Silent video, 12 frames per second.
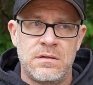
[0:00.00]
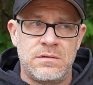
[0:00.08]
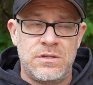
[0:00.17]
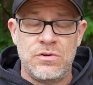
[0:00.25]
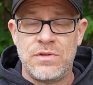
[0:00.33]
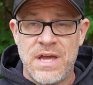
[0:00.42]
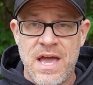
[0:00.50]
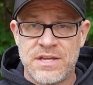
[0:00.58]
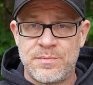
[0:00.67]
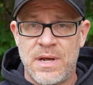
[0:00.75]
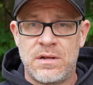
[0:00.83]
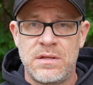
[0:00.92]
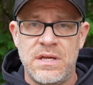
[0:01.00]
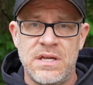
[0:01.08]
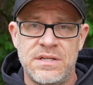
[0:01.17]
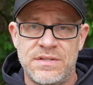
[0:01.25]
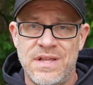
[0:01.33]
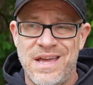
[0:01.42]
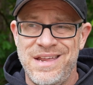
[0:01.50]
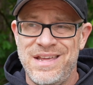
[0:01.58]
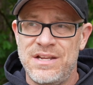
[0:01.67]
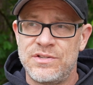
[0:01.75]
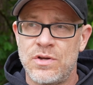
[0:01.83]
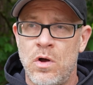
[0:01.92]
to the gas pedal is that
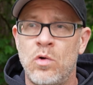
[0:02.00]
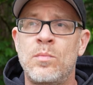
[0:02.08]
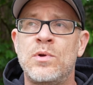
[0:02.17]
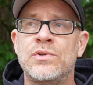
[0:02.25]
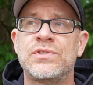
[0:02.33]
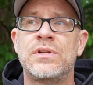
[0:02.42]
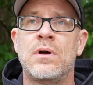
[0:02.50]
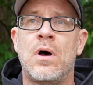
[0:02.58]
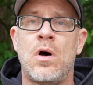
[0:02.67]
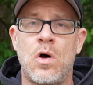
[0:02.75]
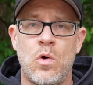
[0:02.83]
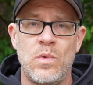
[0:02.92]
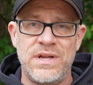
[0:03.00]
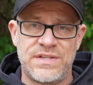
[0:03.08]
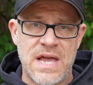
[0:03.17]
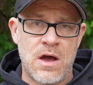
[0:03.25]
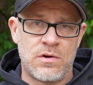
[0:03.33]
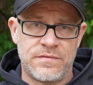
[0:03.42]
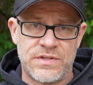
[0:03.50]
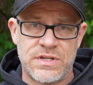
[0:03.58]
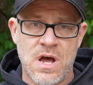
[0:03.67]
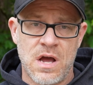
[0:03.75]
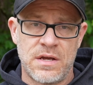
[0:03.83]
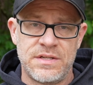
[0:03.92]
it is almost always out of
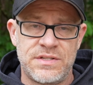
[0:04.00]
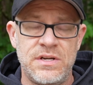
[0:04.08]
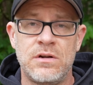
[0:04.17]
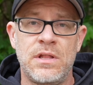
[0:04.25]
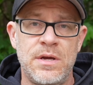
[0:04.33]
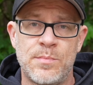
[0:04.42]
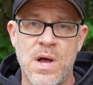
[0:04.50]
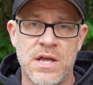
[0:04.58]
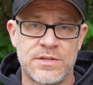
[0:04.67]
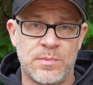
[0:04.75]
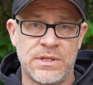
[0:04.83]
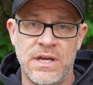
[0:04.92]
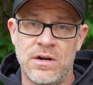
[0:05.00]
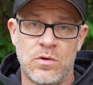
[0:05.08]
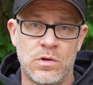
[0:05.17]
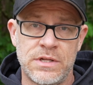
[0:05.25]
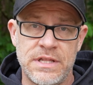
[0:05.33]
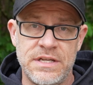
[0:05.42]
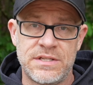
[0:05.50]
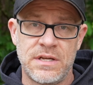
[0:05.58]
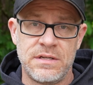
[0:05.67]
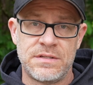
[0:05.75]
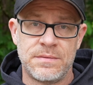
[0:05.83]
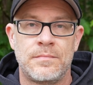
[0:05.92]
stock. It's nearly impossible to get a hold of these
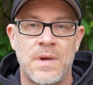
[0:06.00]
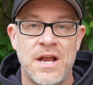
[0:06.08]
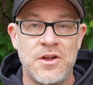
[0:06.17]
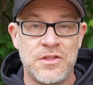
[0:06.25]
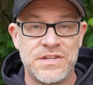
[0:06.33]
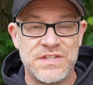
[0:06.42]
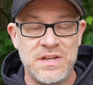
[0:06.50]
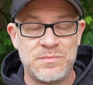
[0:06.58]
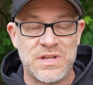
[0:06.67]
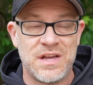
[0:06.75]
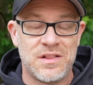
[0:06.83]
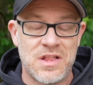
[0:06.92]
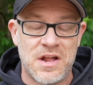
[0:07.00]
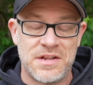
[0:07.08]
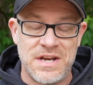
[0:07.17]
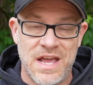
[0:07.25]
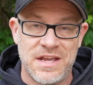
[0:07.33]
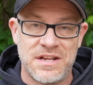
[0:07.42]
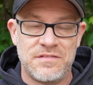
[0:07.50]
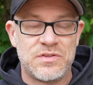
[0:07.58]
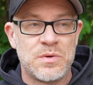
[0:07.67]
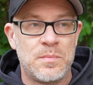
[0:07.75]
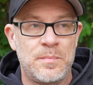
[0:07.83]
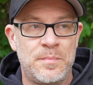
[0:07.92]
things. I know this seems like a lot of
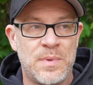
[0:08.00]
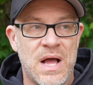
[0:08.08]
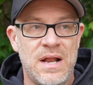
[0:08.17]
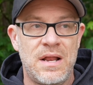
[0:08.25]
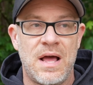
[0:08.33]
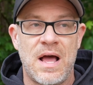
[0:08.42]
negatives, but